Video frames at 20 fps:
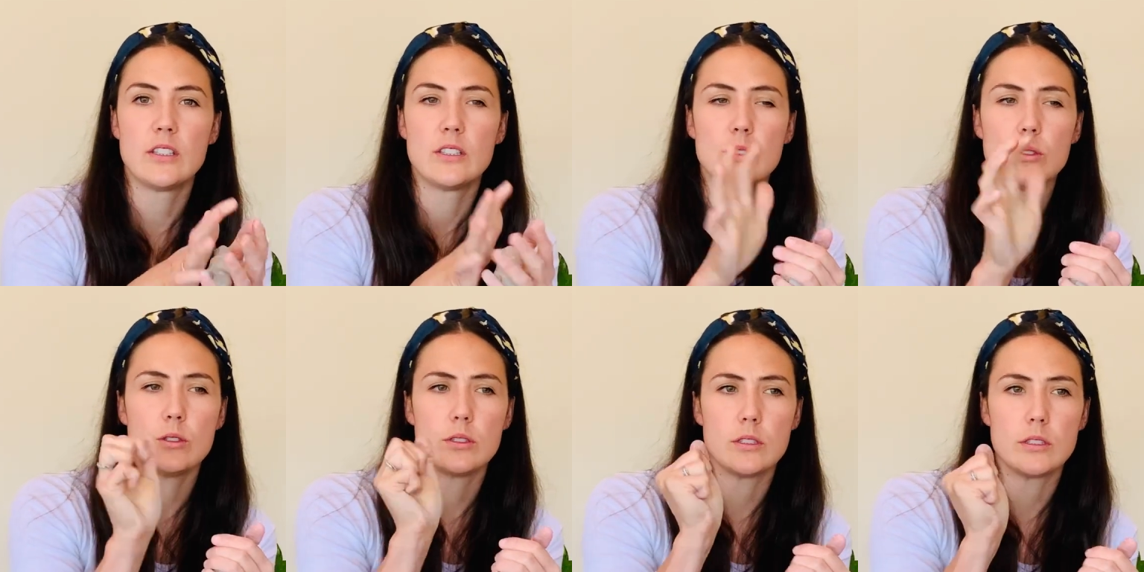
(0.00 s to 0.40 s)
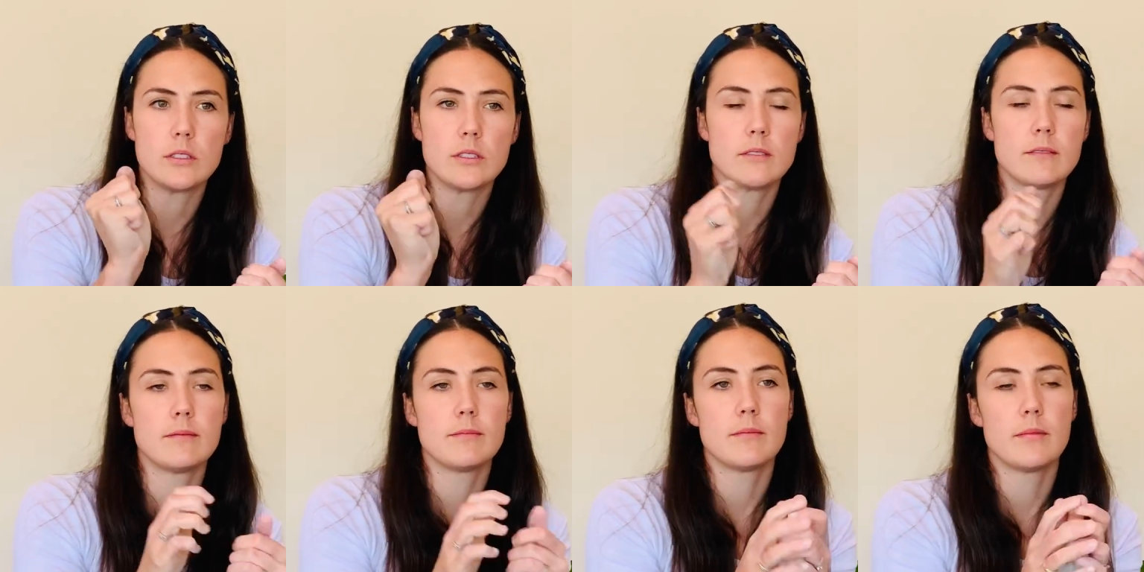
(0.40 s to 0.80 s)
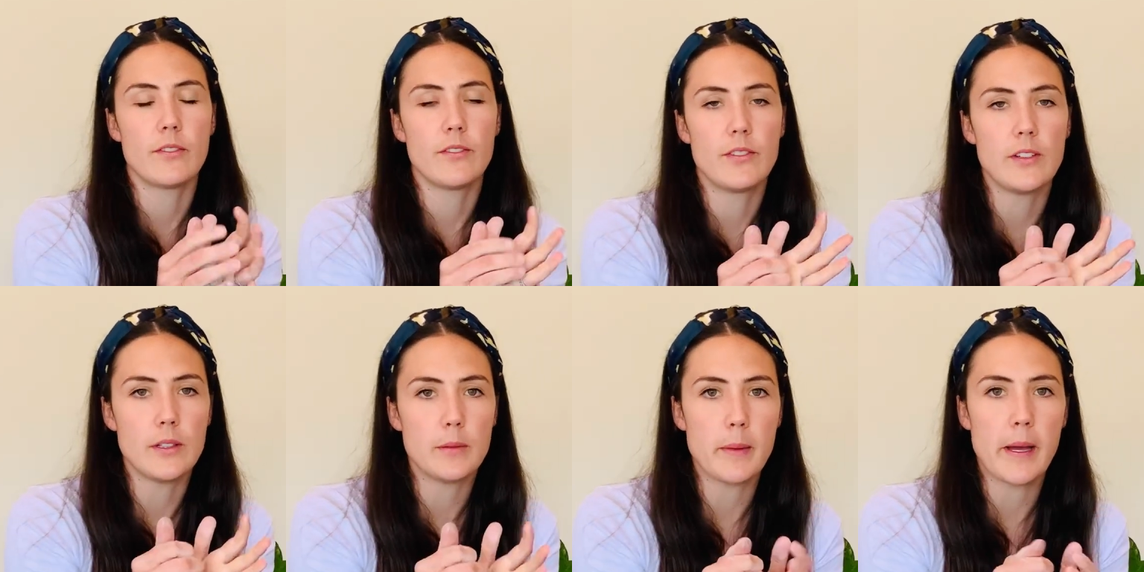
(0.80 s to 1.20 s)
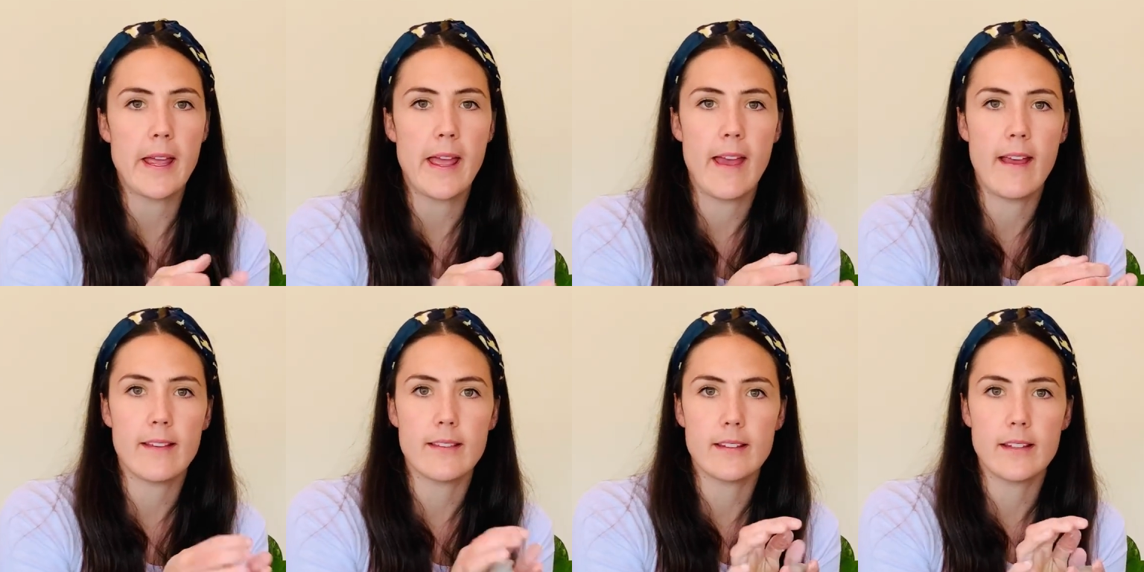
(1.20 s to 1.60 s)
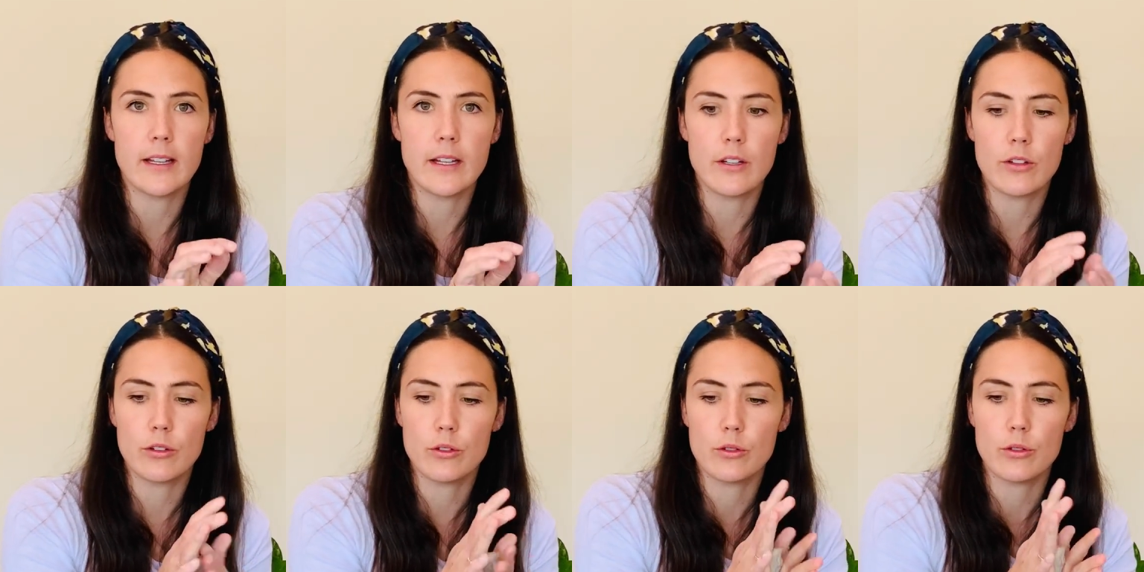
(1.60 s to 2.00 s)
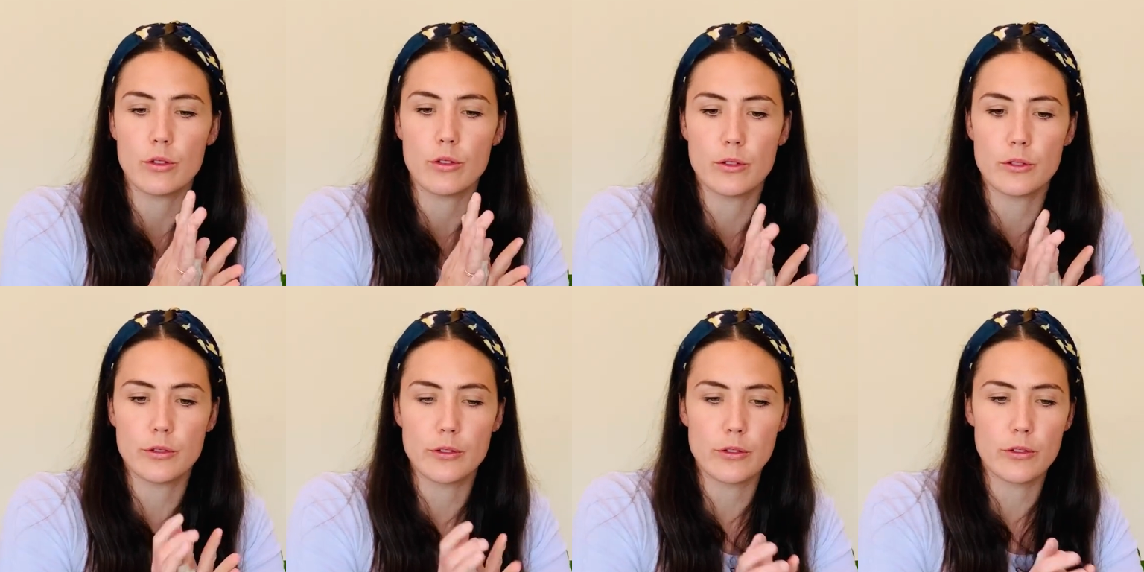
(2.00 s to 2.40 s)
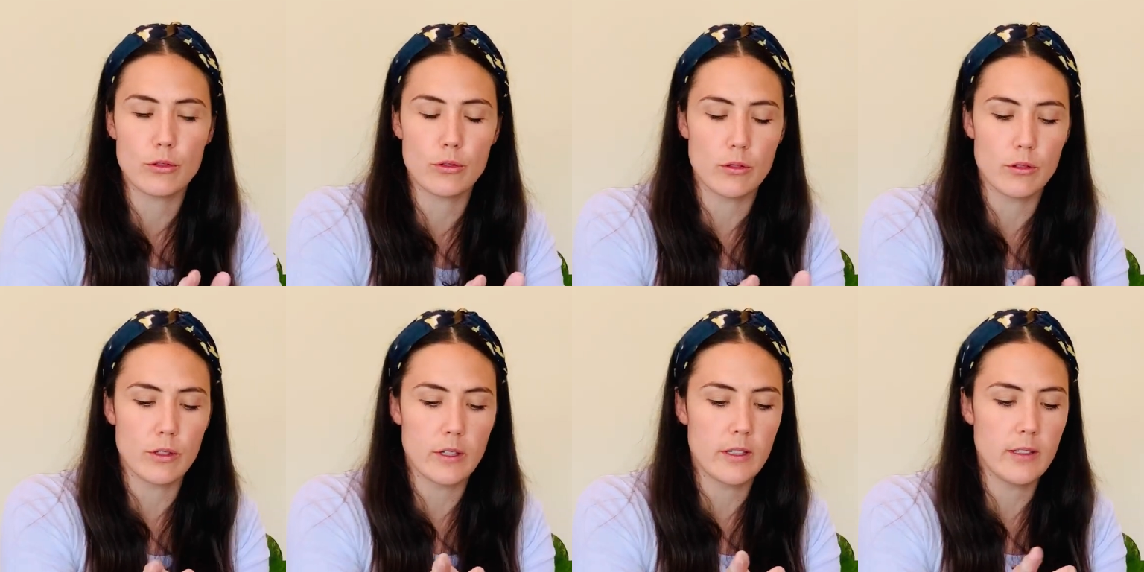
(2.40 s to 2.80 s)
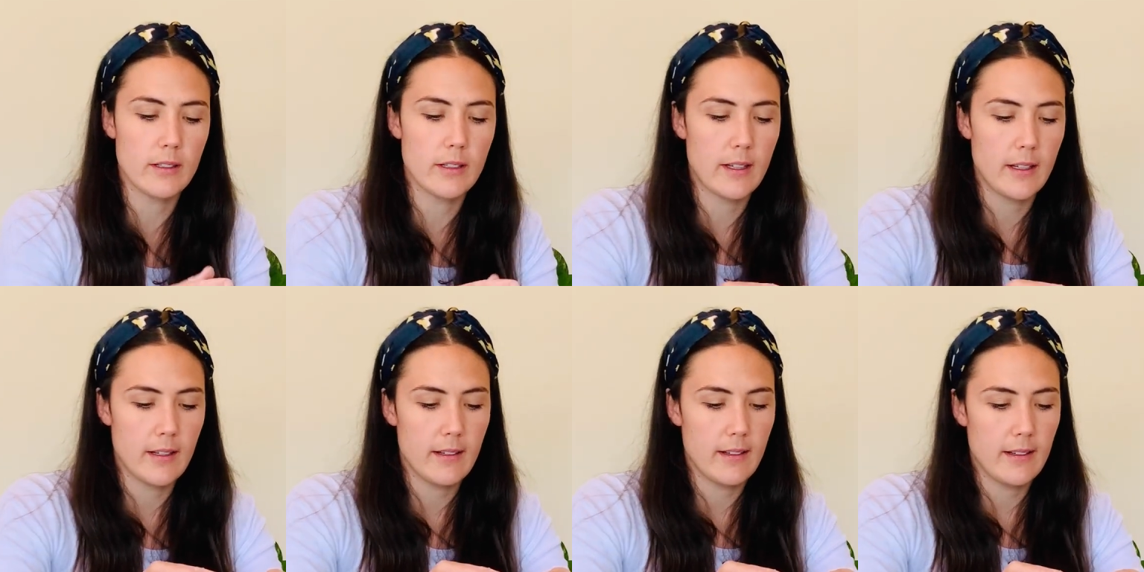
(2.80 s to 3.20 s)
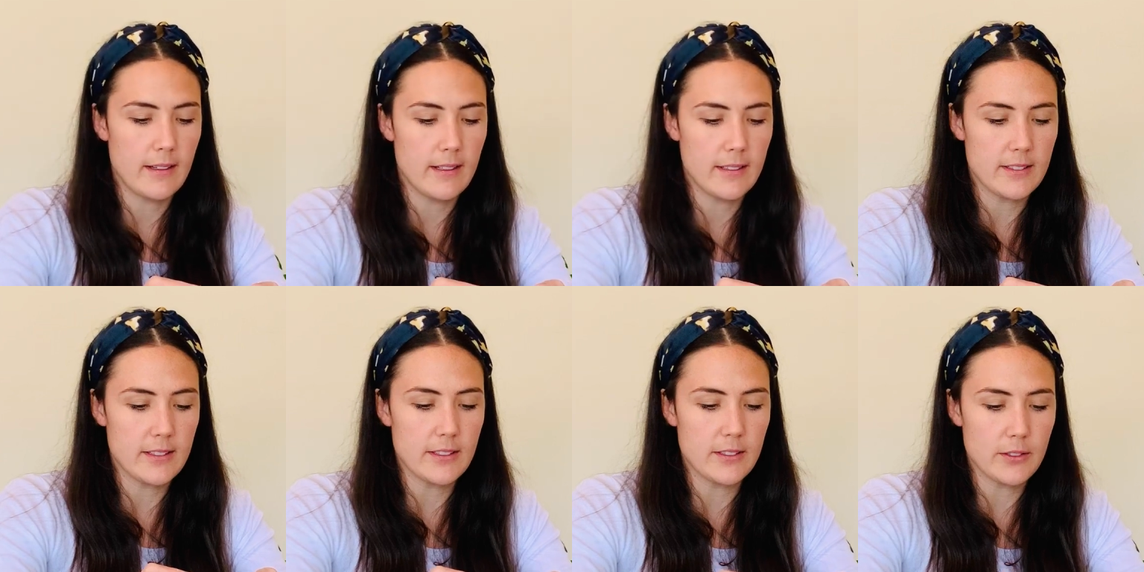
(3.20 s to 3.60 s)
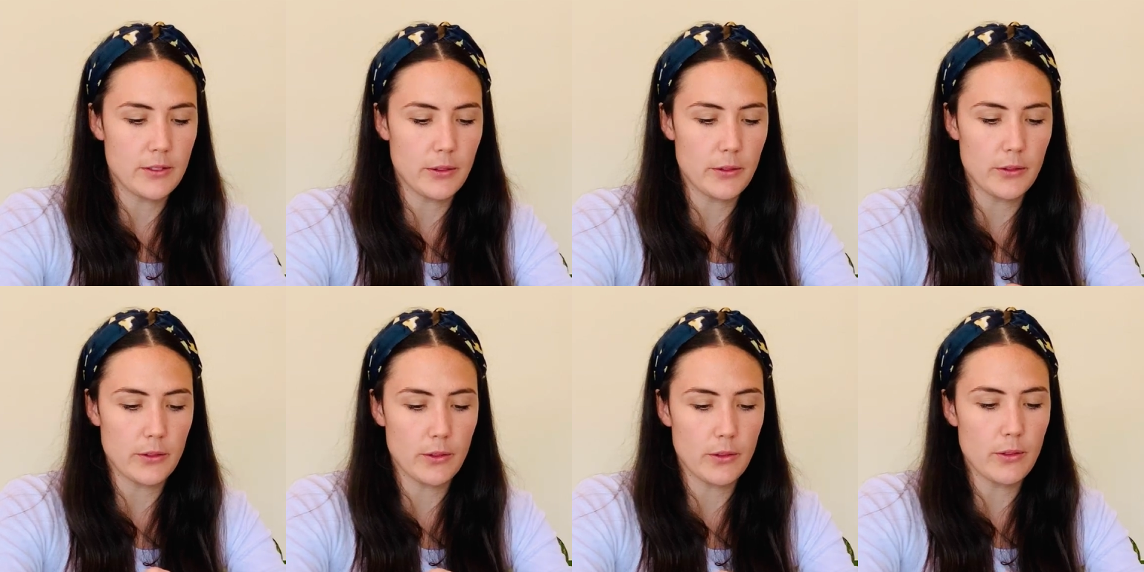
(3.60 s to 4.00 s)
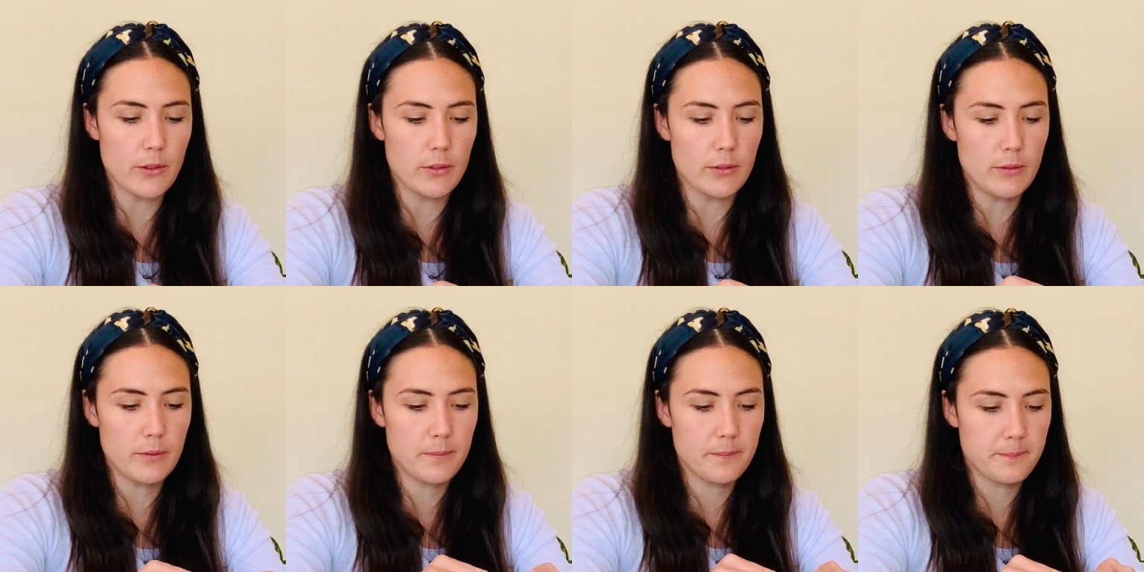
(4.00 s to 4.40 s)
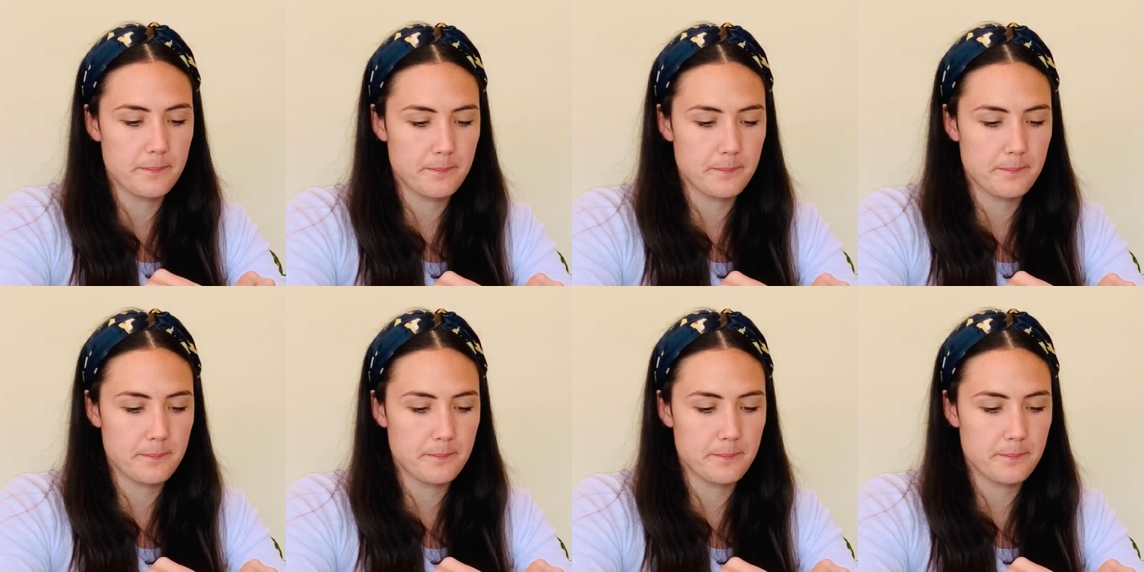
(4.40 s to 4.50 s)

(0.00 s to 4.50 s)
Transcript: Oh, feel my hands getting stronger and stronger as this goes on.